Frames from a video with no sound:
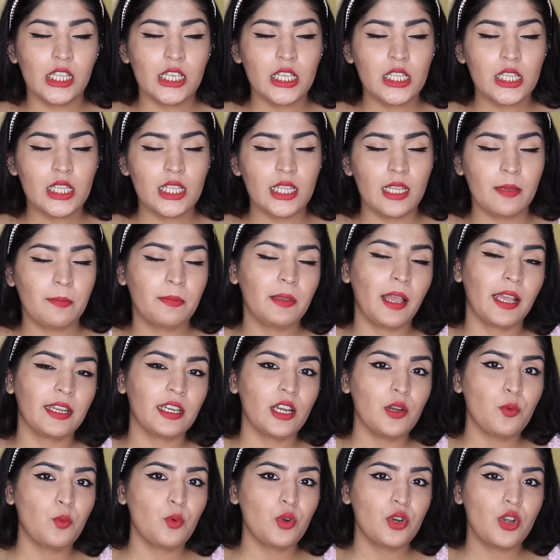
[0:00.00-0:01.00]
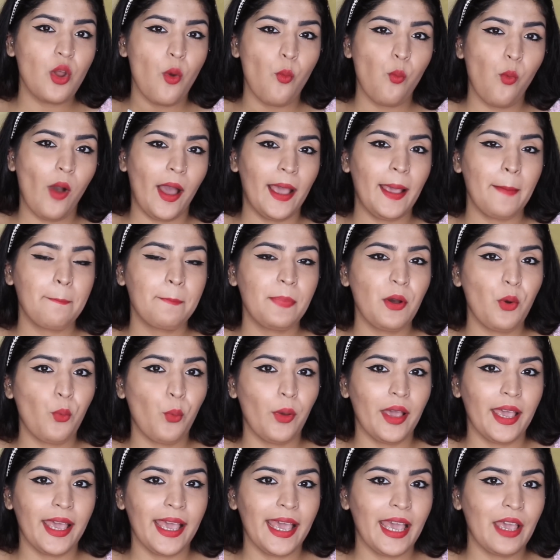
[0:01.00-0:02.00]
this lip liner would wipe
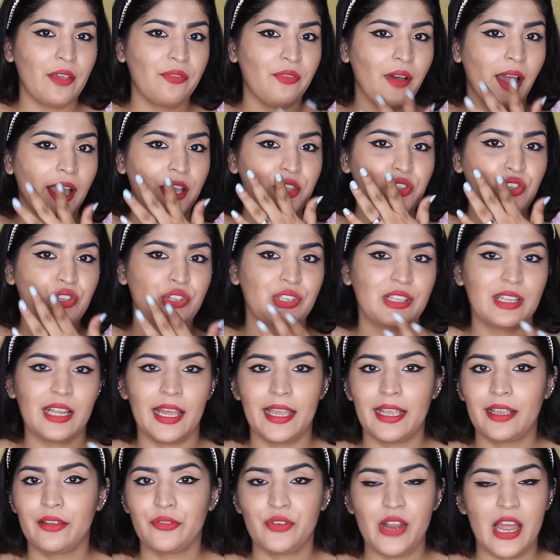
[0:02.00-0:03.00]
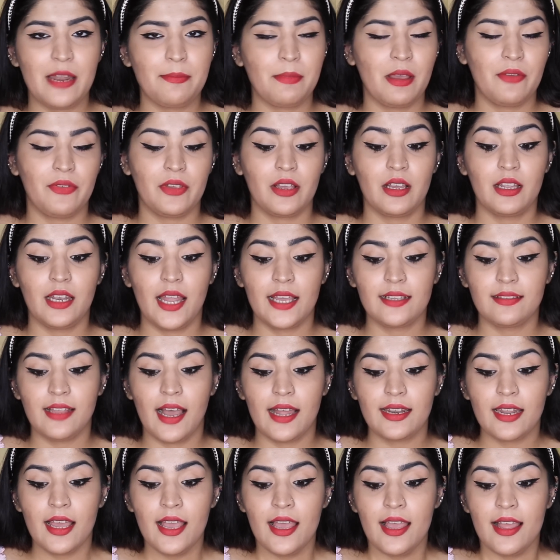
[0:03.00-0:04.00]
away if I just like ran my finger like
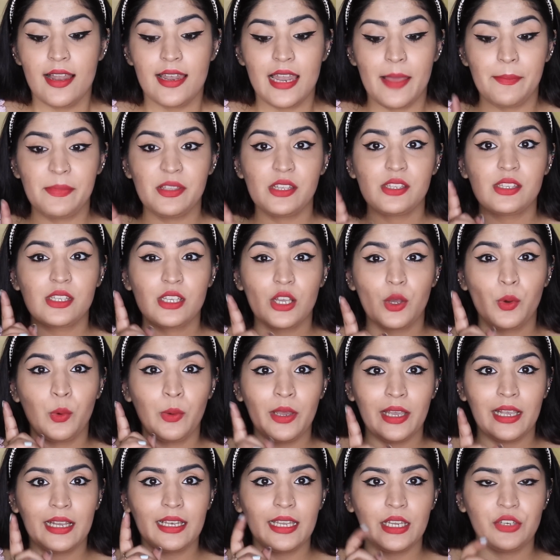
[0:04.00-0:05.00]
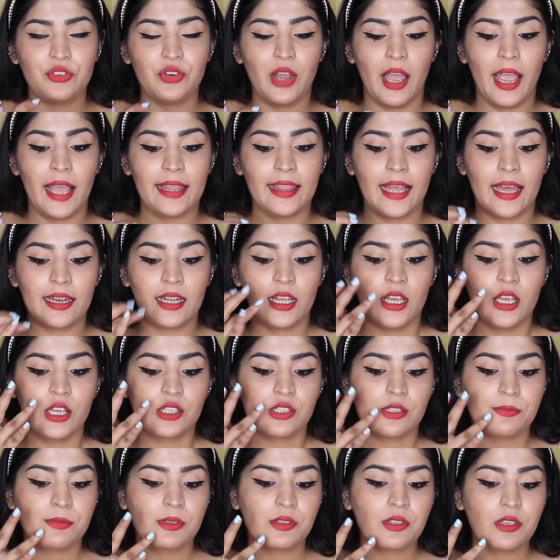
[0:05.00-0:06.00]
that. Let me just quickly try that.
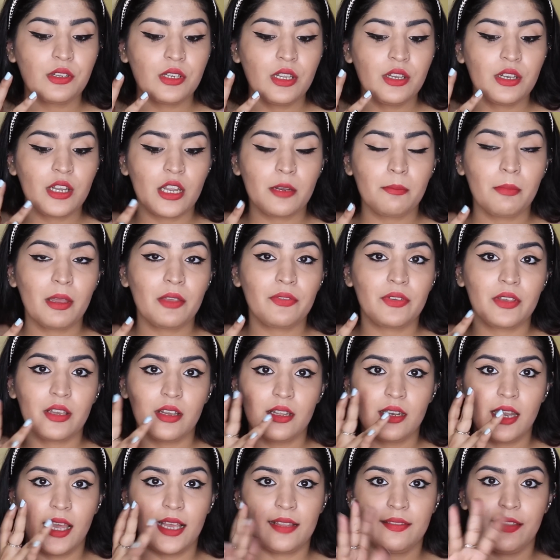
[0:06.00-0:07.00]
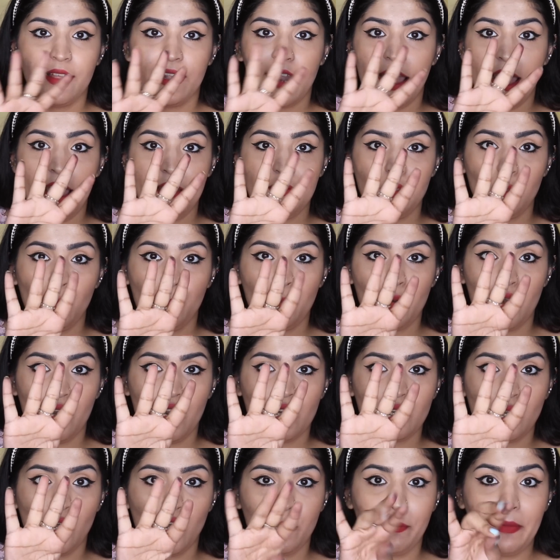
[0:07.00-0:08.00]
So I'm just gonna run my finger like that. I have no
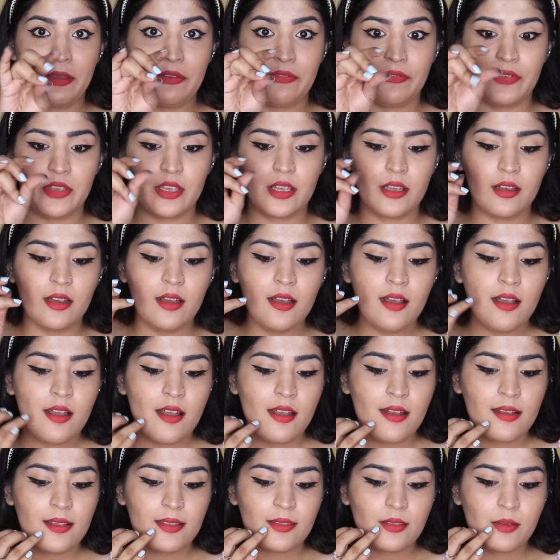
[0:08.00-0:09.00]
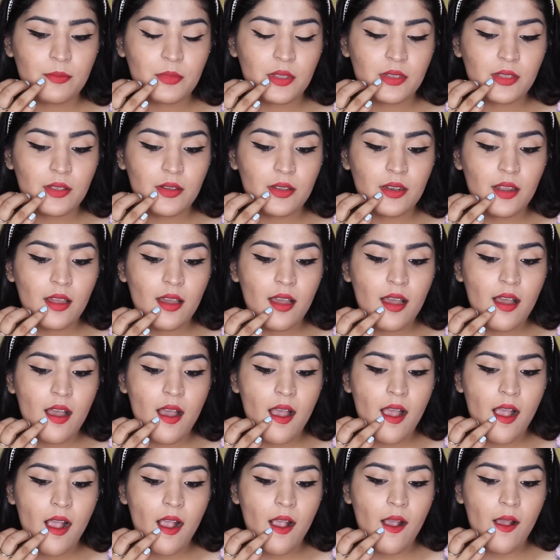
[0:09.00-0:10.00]
product on my finger, so I'm just gonna
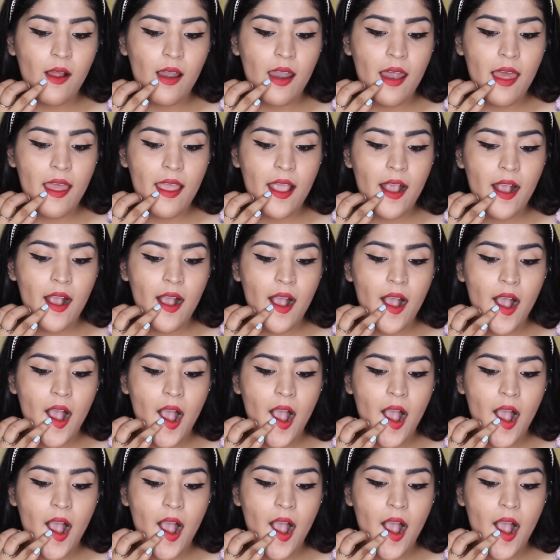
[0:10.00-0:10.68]
go like.